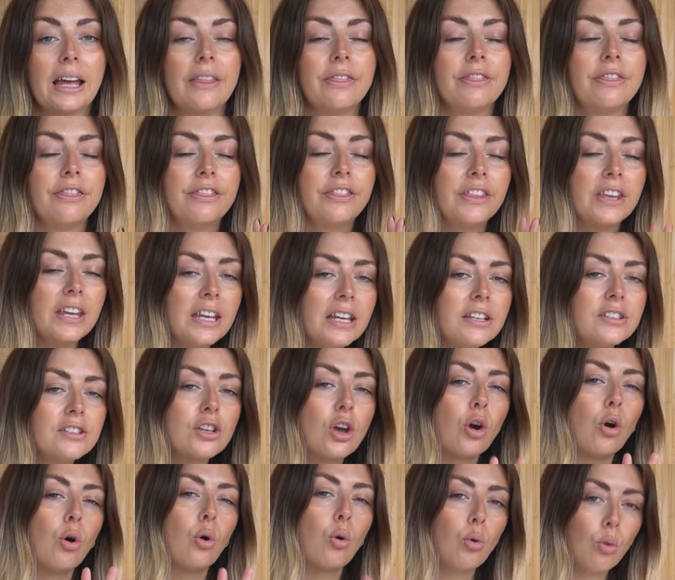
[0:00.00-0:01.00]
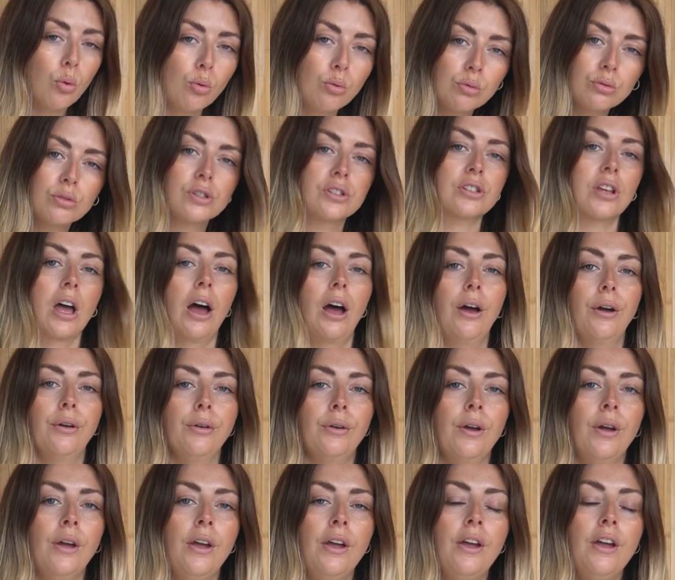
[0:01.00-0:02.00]
And these are
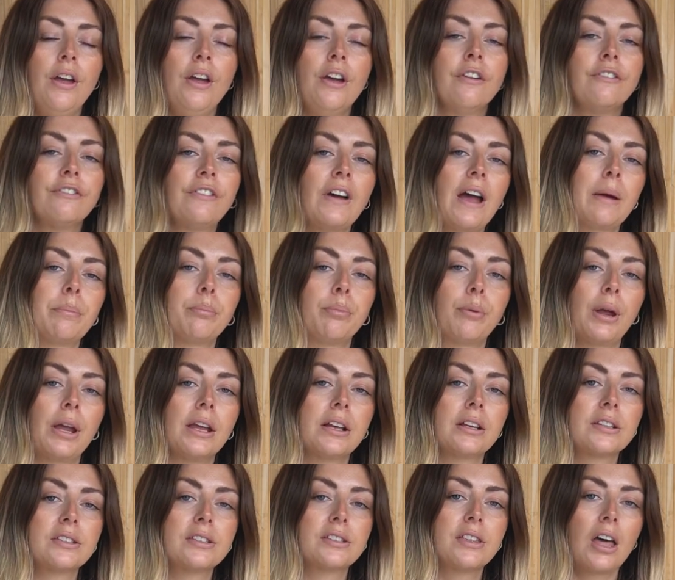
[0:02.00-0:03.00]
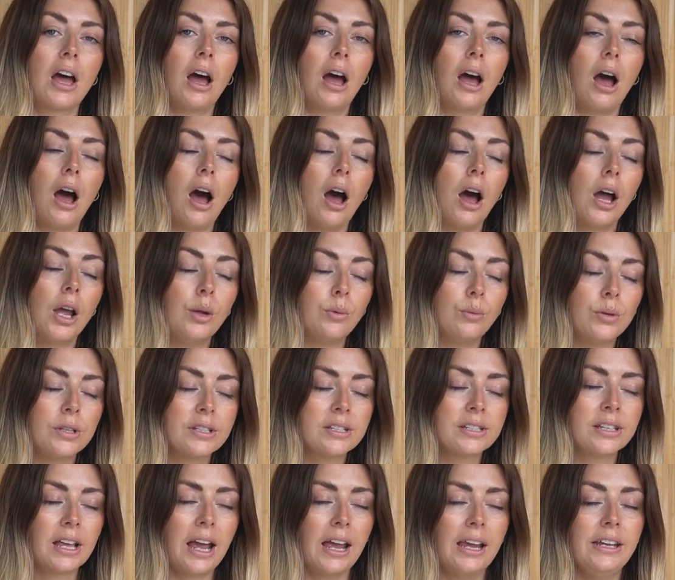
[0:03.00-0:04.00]
also fabrics that I would
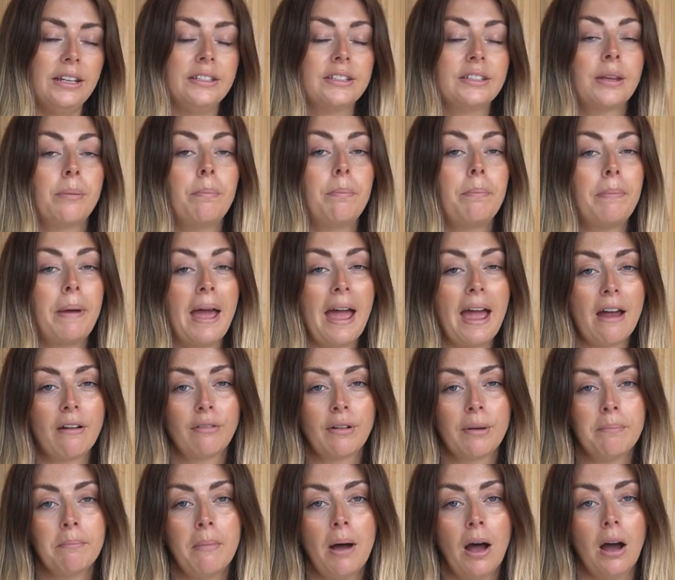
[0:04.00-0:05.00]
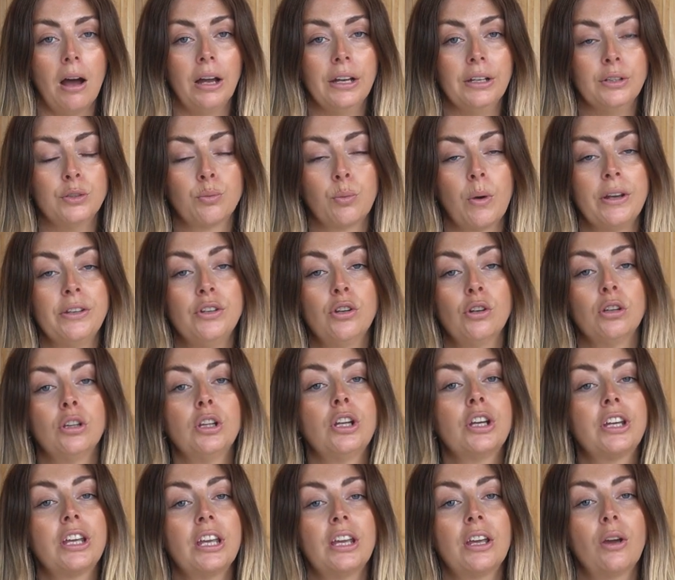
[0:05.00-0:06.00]
say to bear in mind when you're
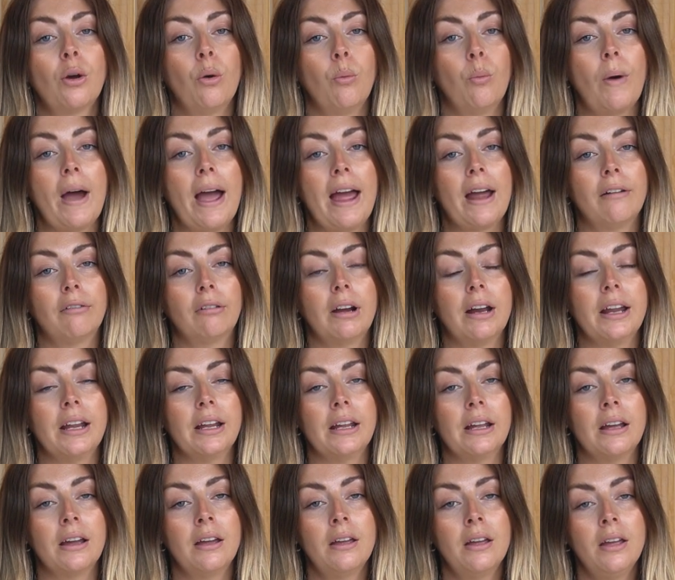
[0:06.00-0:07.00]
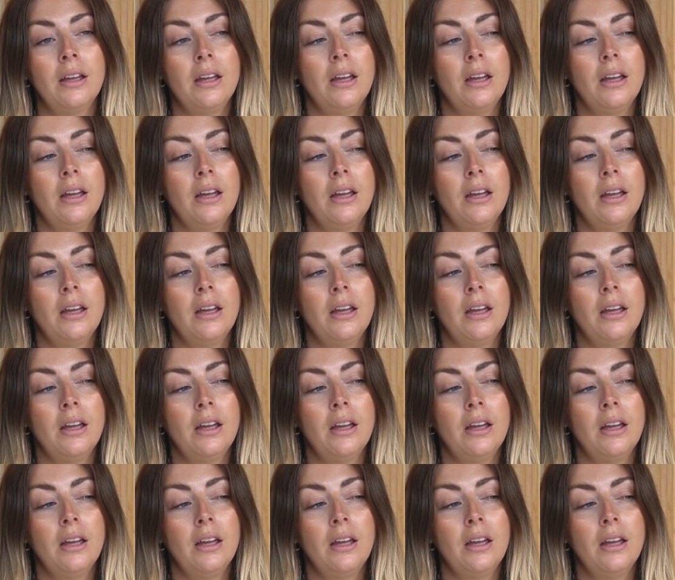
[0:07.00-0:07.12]
looking at wearing